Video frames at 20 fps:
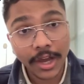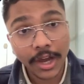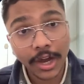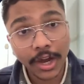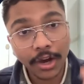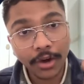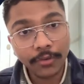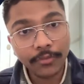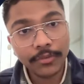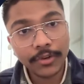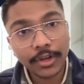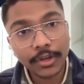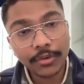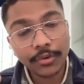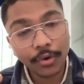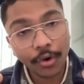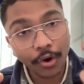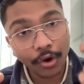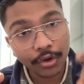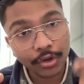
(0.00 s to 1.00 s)
How will you
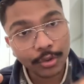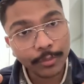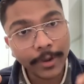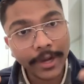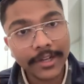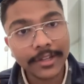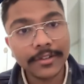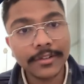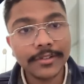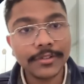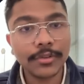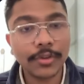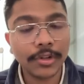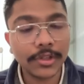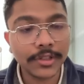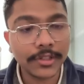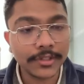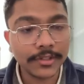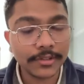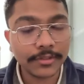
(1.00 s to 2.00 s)
automatically solve
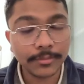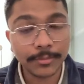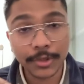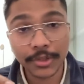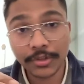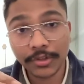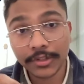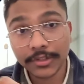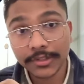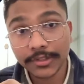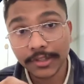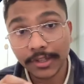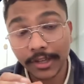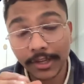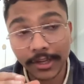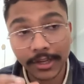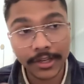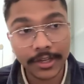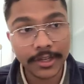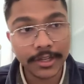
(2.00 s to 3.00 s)
this? Because
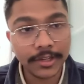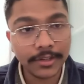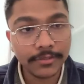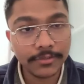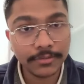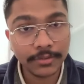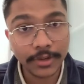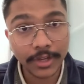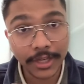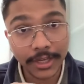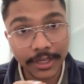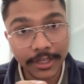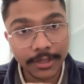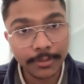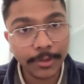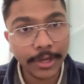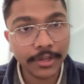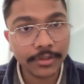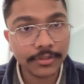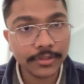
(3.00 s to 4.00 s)
if any
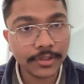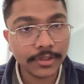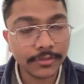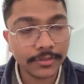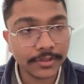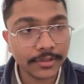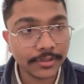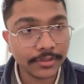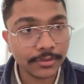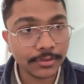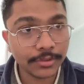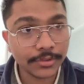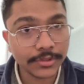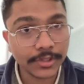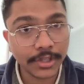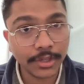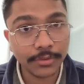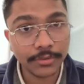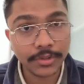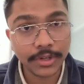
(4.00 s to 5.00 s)
microservices goes
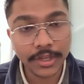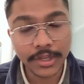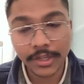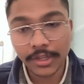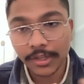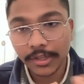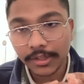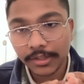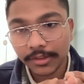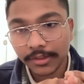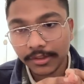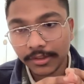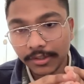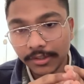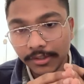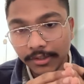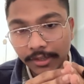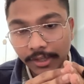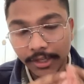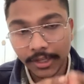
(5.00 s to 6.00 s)
down,
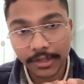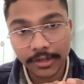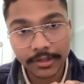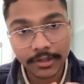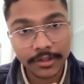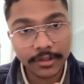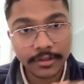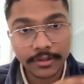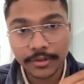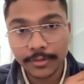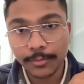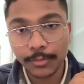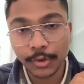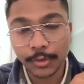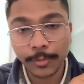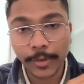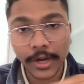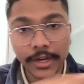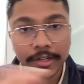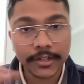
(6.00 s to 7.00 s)
the error
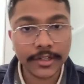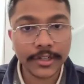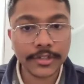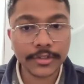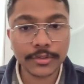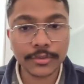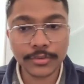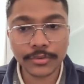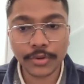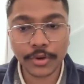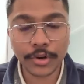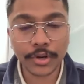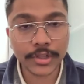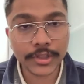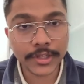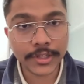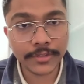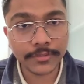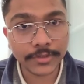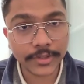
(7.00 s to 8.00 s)
propagated to all the
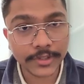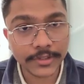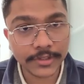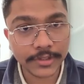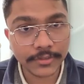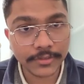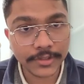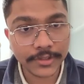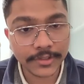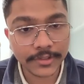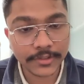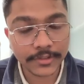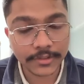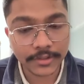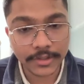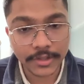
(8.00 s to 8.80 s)
different services.